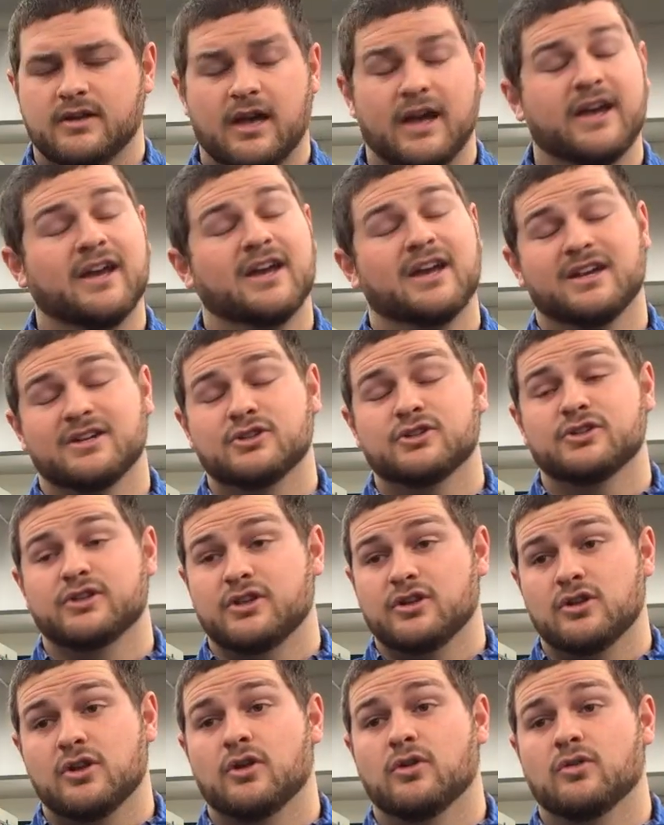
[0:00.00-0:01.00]
I actually
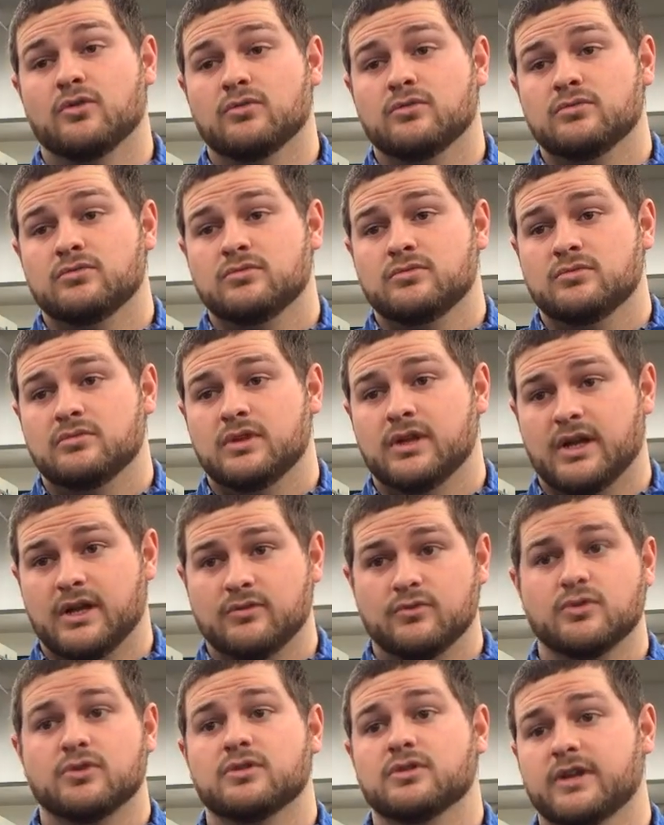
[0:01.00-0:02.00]
know that I
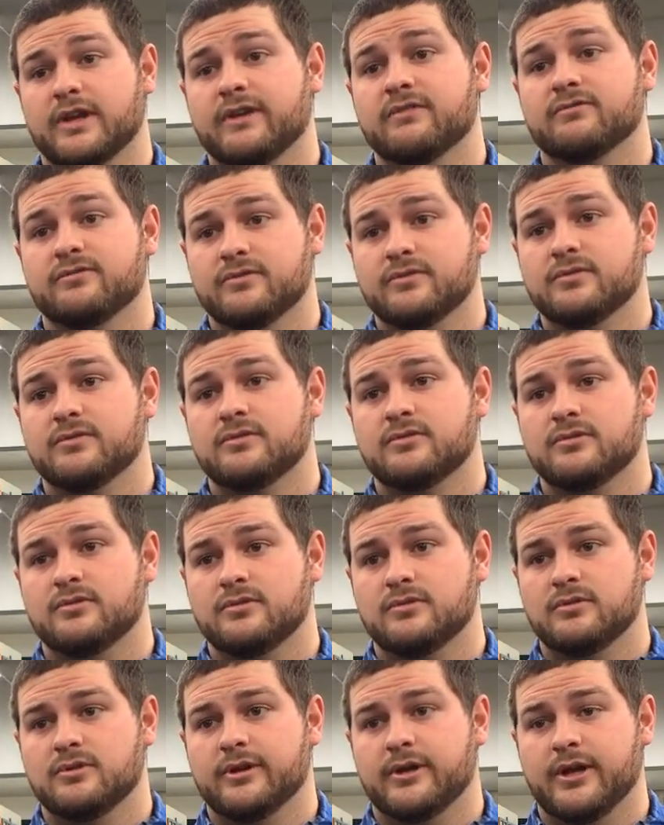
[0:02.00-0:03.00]
wouldn't have.
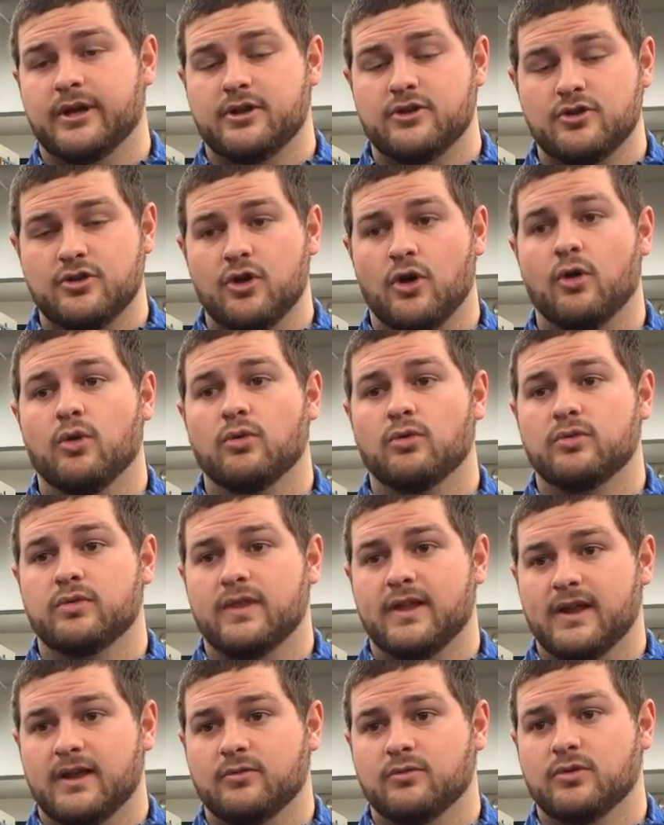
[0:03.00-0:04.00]
I know
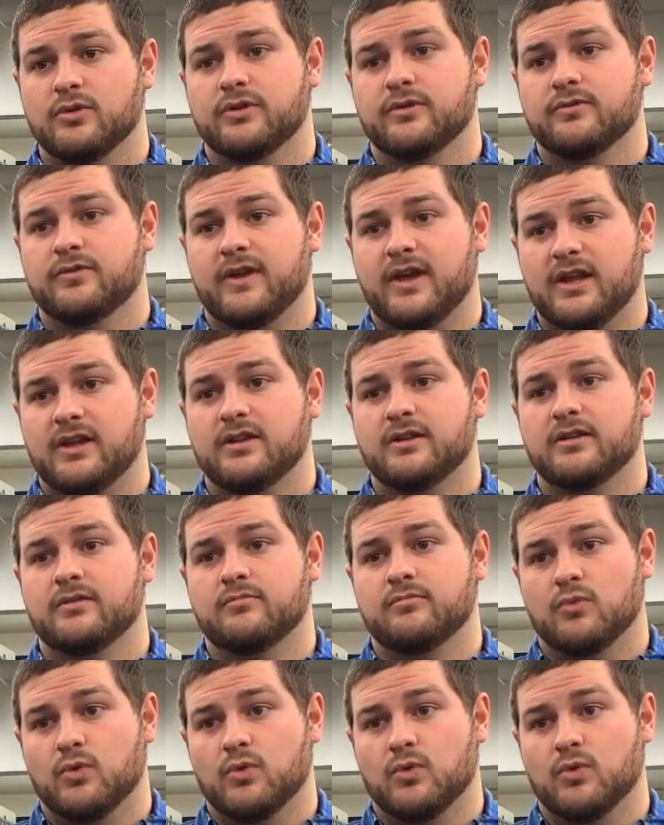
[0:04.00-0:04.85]
that I would have hated it